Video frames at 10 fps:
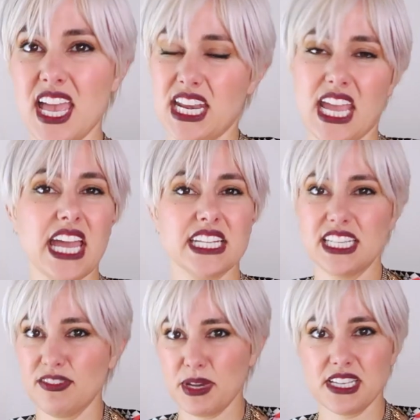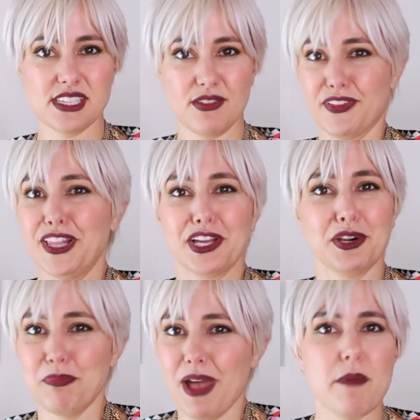and I had to give myself a
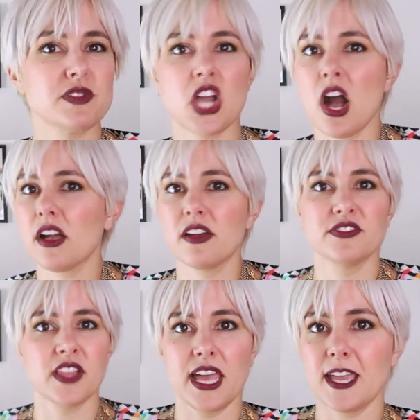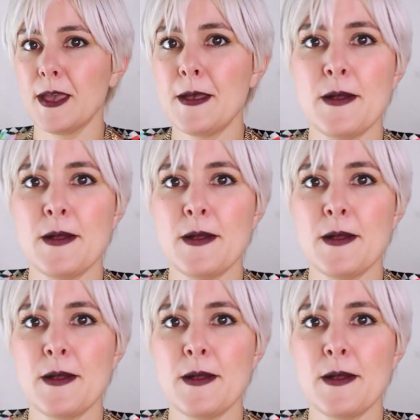little pep talk of like,